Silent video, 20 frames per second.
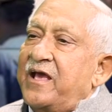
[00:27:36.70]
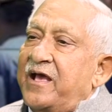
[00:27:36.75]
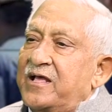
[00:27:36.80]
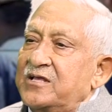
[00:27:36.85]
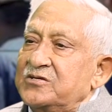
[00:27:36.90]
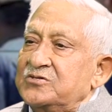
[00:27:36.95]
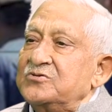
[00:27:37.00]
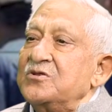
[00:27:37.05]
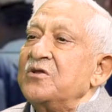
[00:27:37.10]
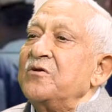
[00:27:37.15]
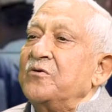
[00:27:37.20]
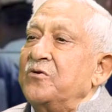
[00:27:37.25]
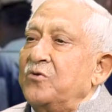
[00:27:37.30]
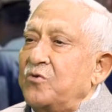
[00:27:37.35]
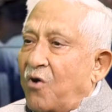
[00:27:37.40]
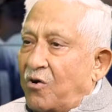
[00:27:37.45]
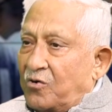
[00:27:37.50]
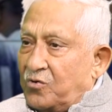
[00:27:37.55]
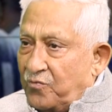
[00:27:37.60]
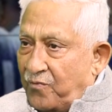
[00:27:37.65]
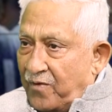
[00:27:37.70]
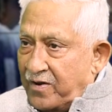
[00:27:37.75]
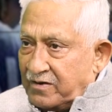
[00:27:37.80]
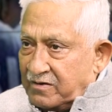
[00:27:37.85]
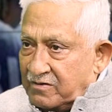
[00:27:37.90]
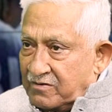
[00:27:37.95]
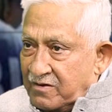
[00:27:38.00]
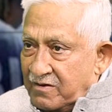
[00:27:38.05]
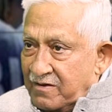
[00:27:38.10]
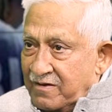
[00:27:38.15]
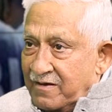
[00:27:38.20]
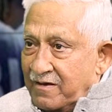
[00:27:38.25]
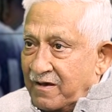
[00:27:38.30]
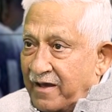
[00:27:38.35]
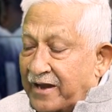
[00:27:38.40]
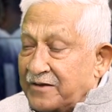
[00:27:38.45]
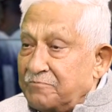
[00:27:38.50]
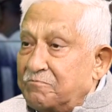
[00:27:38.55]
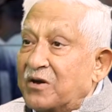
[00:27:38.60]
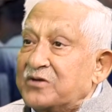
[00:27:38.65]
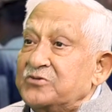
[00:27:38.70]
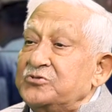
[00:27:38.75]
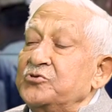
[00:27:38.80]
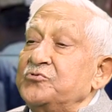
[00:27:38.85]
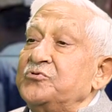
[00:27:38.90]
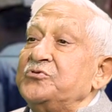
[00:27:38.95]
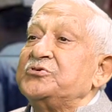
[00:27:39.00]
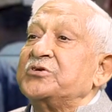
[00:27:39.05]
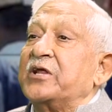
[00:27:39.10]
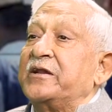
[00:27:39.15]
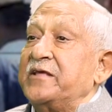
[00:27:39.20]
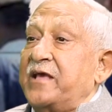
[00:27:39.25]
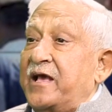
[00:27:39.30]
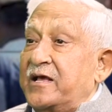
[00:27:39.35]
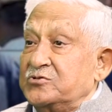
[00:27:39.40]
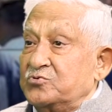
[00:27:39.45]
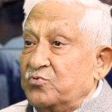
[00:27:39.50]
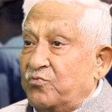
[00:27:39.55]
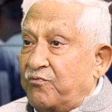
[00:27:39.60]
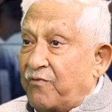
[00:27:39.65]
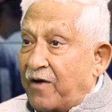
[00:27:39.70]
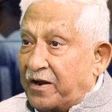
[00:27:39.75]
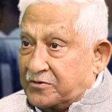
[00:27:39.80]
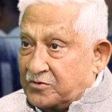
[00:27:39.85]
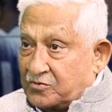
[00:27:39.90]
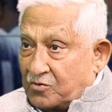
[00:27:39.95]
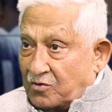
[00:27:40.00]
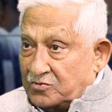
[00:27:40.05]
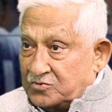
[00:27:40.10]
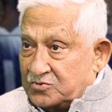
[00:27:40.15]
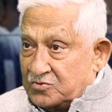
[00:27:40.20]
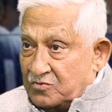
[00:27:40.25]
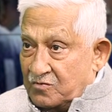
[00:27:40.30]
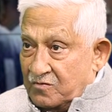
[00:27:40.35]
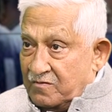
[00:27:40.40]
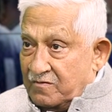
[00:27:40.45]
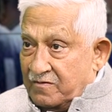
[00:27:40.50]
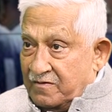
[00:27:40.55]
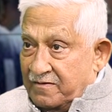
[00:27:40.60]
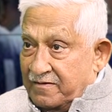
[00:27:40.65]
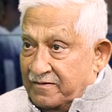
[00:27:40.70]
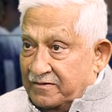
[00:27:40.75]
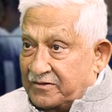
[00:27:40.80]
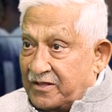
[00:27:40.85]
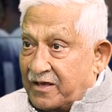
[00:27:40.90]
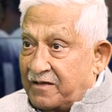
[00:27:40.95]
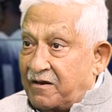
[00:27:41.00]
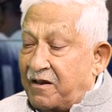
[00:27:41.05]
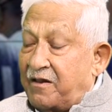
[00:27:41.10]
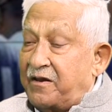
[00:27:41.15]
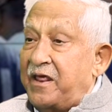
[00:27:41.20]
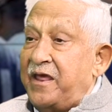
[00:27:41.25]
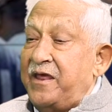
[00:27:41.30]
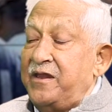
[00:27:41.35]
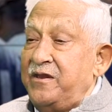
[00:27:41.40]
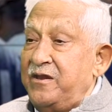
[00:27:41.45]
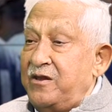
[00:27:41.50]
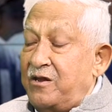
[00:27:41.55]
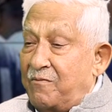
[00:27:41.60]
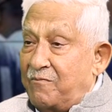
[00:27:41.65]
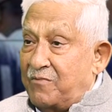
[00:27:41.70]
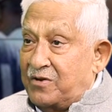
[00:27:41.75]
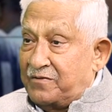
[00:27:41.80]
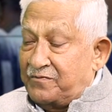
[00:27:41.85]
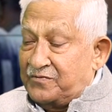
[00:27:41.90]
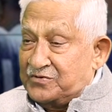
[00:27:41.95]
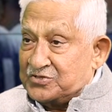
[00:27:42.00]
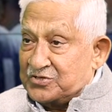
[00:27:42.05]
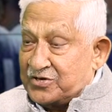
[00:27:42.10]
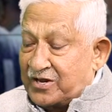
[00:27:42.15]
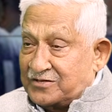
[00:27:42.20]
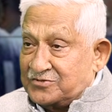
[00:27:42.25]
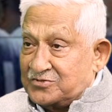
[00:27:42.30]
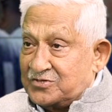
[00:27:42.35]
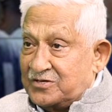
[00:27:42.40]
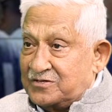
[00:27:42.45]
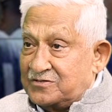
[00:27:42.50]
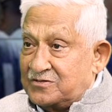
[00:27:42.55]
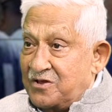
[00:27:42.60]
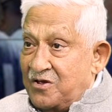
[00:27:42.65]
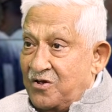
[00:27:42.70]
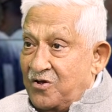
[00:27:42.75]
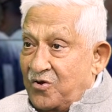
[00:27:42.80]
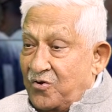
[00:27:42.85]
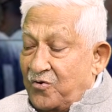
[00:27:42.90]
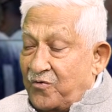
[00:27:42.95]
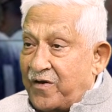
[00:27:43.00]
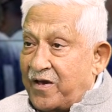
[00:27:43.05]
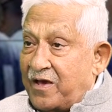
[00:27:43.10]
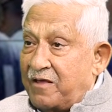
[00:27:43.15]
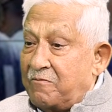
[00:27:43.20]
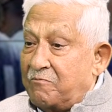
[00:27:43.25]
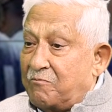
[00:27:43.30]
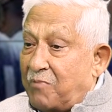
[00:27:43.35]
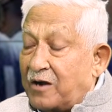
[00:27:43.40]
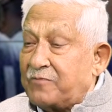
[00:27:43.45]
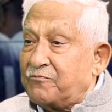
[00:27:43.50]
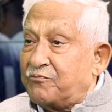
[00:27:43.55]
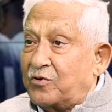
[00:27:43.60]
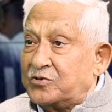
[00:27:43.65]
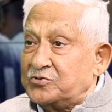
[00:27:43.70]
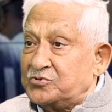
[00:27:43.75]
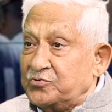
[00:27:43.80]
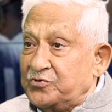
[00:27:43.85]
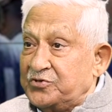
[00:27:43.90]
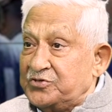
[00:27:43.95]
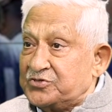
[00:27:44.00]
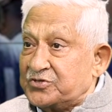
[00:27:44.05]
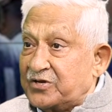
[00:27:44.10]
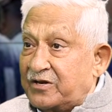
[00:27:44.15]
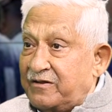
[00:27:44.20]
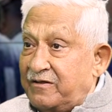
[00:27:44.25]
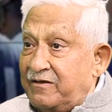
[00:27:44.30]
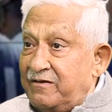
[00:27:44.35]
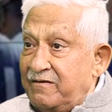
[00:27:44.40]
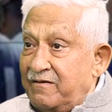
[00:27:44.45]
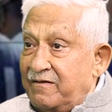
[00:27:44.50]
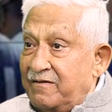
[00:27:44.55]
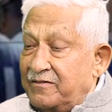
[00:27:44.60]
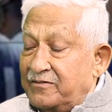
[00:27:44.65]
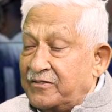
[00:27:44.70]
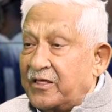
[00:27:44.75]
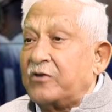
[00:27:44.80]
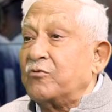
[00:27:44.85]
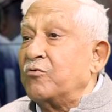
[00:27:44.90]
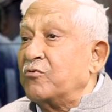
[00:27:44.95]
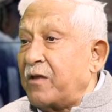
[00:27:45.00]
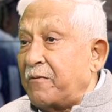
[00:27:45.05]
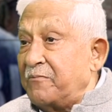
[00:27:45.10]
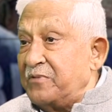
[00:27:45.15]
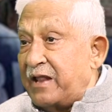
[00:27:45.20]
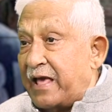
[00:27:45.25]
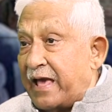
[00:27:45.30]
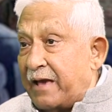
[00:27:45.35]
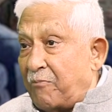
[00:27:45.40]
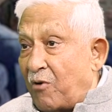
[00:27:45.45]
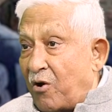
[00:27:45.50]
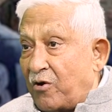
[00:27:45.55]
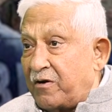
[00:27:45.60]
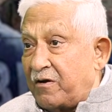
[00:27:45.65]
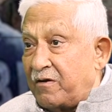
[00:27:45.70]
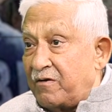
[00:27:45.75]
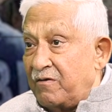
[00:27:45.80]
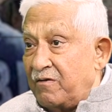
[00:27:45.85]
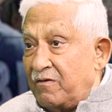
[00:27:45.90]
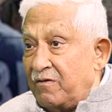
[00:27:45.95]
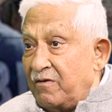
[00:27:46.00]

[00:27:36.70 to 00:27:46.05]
has not worked, but judiciary has worked also. There are any number of instances where, but for judiciary, there would have been havoc.